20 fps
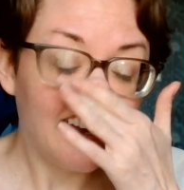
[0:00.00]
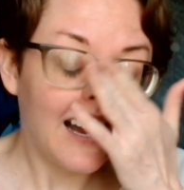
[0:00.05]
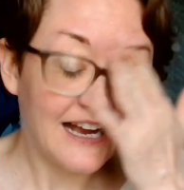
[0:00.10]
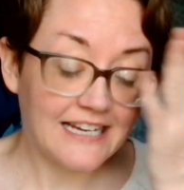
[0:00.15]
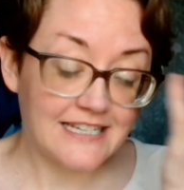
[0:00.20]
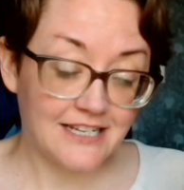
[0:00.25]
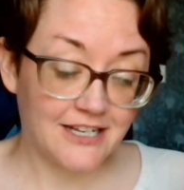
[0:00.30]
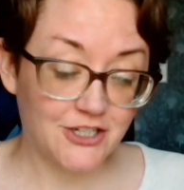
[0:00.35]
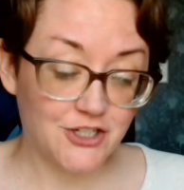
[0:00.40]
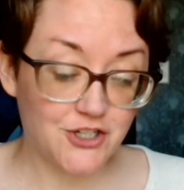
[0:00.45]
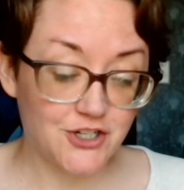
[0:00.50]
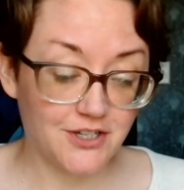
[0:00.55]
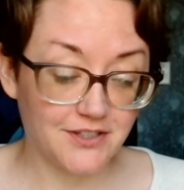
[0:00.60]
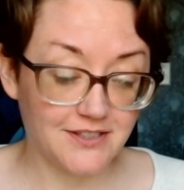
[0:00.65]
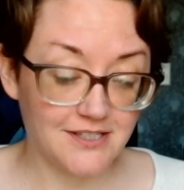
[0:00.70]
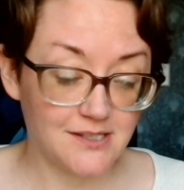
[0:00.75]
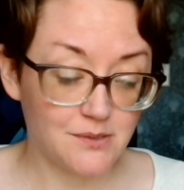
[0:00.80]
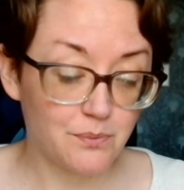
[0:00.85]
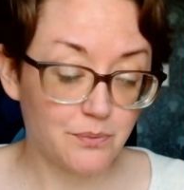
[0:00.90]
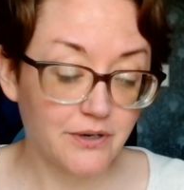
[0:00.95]
I touched on
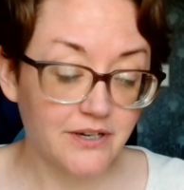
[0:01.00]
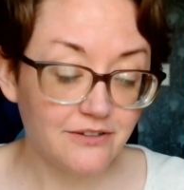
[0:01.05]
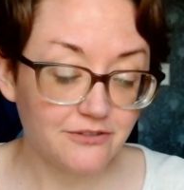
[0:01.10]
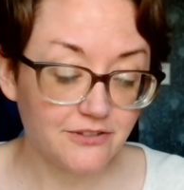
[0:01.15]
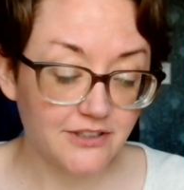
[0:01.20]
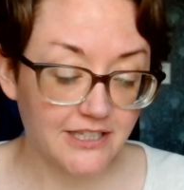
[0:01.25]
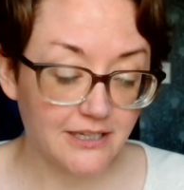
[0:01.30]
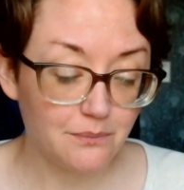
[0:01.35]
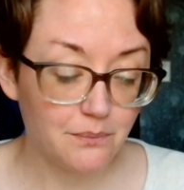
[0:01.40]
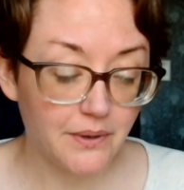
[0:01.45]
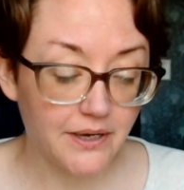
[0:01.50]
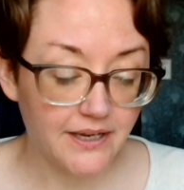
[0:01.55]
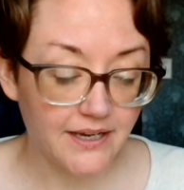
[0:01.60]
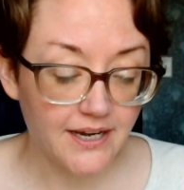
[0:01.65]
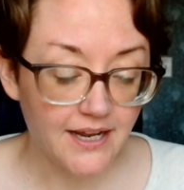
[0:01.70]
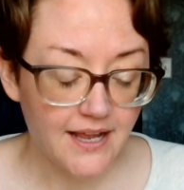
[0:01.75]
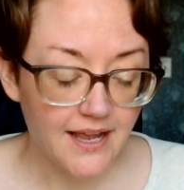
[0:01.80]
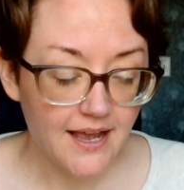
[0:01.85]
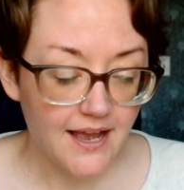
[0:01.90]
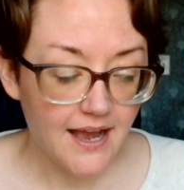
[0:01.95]
this briefly, but
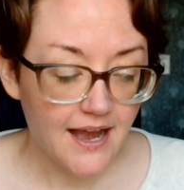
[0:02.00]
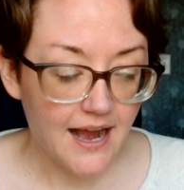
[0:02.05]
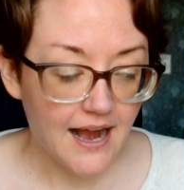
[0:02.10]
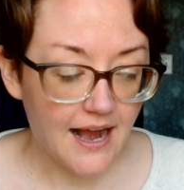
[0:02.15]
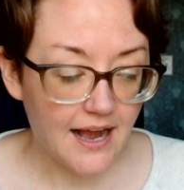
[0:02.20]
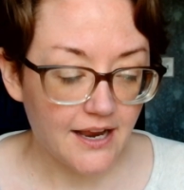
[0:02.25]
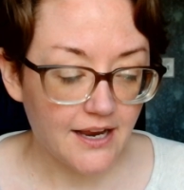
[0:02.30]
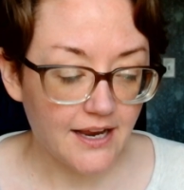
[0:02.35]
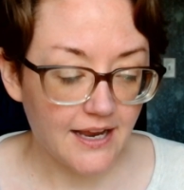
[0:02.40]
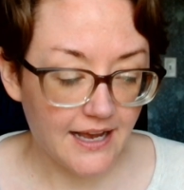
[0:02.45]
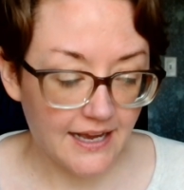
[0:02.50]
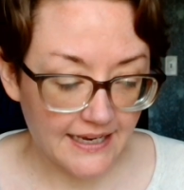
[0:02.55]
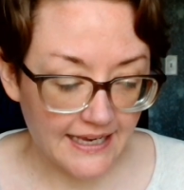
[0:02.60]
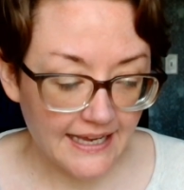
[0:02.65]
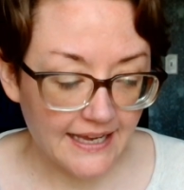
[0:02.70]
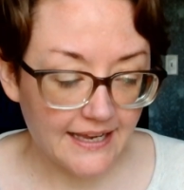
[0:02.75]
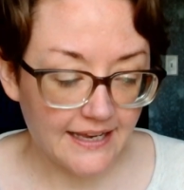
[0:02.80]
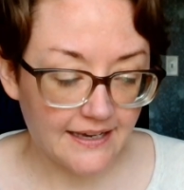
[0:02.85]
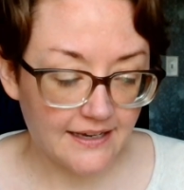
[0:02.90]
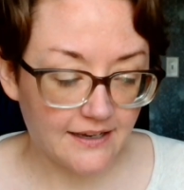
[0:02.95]

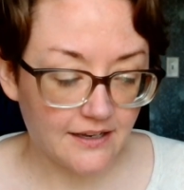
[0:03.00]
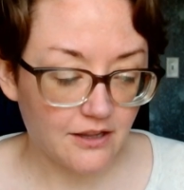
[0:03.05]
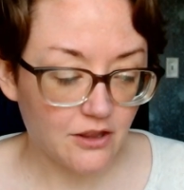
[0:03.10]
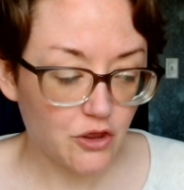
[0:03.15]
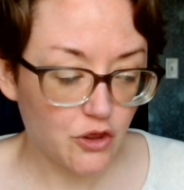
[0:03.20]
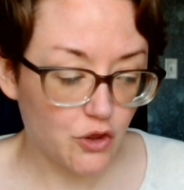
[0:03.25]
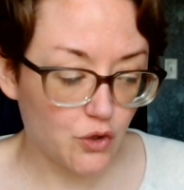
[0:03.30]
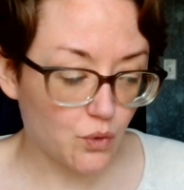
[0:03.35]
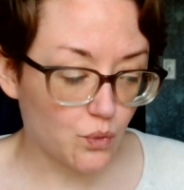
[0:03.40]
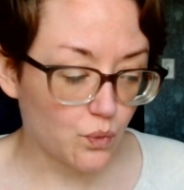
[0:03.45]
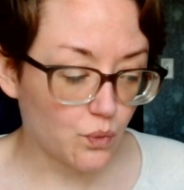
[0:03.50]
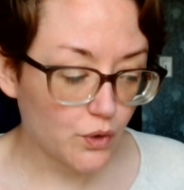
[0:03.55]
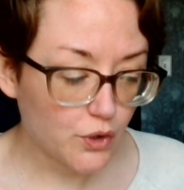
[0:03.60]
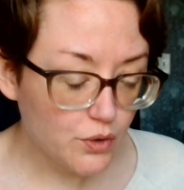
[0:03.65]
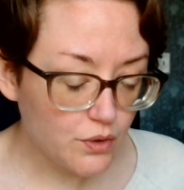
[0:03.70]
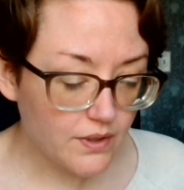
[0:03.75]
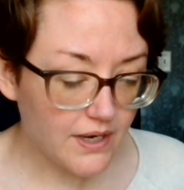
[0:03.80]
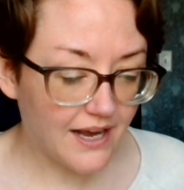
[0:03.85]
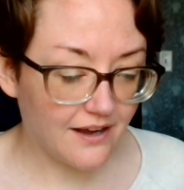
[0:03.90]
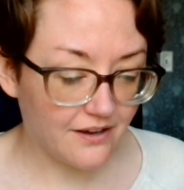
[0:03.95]
again, the
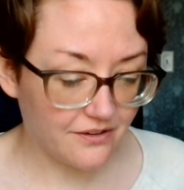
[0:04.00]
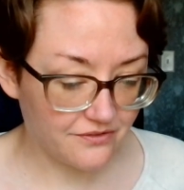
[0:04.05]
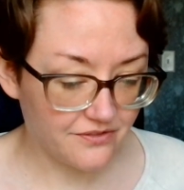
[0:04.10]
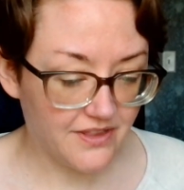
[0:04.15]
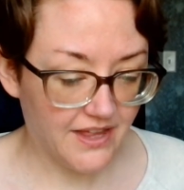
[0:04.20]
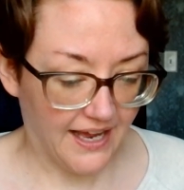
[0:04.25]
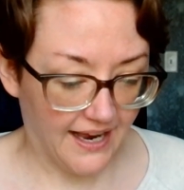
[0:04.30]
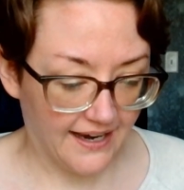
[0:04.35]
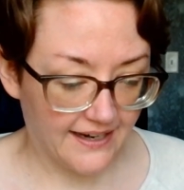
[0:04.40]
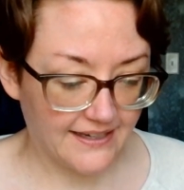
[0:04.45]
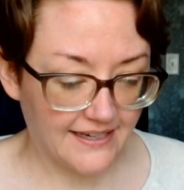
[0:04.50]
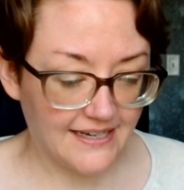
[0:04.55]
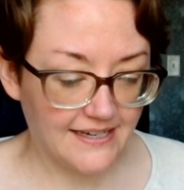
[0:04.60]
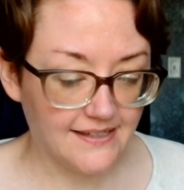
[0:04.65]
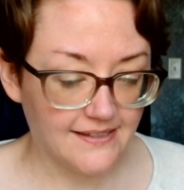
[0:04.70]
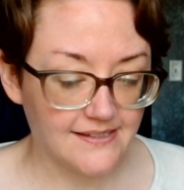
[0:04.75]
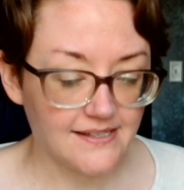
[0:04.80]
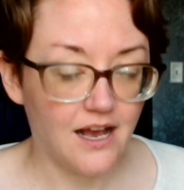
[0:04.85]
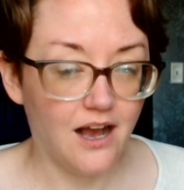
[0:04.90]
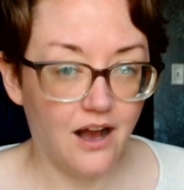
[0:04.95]
root of that
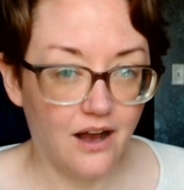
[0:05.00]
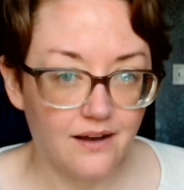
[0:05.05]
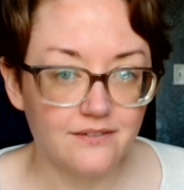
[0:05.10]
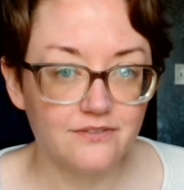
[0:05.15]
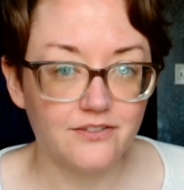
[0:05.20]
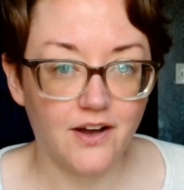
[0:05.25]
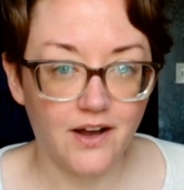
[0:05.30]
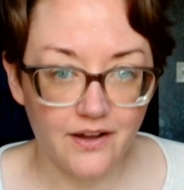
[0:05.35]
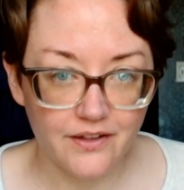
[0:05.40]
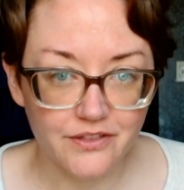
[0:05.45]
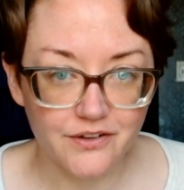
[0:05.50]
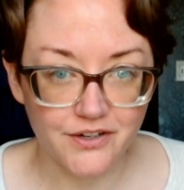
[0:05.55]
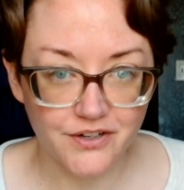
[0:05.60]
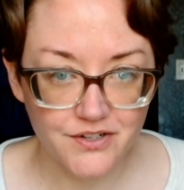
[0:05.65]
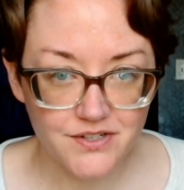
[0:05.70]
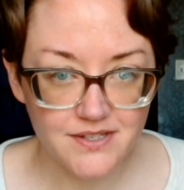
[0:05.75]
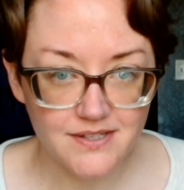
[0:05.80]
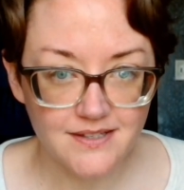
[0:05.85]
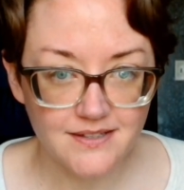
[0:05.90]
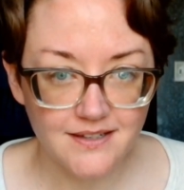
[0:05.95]
is of
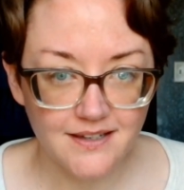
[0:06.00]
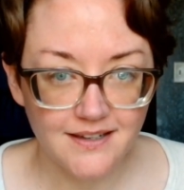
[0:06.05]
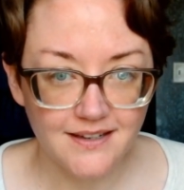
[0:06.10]
others.